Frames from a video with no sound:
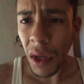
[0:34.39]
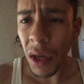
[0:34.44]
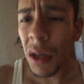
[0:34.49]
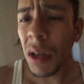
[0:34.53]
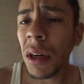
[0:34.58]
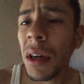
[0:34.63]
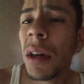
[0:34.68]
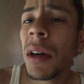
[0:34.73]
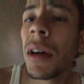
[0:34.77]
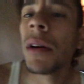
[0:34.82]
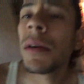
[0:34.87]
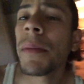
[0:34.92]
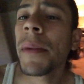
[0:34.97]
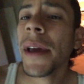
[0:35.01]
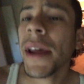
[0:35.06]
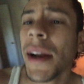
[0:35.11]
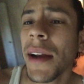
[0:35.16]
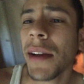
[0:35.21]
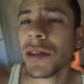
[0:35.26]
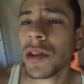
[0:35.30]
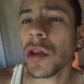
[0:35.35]

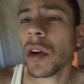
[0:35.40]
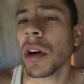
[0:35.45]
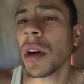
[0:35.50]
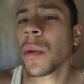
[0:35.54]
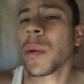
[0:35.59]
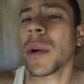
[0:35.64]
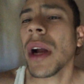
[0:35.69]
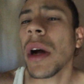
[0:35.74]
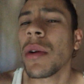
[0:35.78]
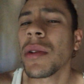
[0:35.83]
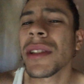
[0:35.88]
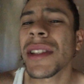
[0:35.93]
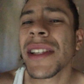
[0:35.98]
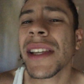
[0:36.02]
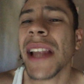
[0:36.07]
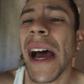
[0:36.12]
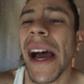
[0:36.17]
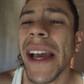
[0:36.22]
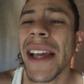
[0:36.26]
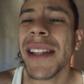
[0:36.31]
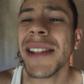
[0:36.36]
And I started when I was
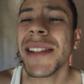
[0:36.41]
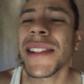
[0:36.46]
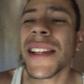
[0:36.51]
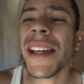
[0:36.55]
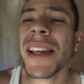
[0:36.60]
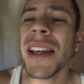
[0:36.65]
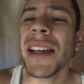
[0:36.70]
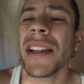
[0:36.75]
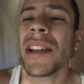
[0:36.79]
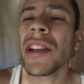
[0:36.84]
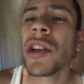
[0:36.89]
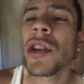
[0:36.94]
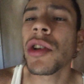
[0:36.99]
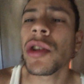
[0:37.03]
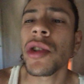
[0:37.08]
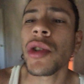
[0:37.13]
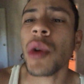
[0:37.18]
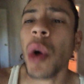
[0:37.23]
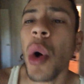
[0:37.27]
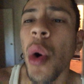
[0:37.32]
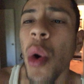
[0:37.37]
19
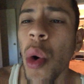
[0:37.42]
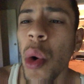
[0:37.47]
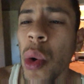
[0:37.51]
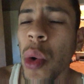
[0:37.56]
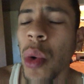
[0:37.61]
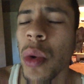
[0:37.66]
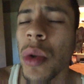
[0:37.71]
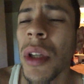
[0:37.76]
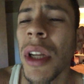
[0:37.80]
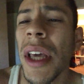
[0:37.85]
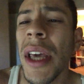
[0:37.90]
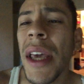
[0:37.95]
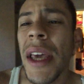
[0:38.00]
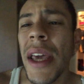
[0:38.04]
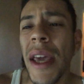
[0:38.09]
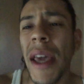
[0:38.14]
years old.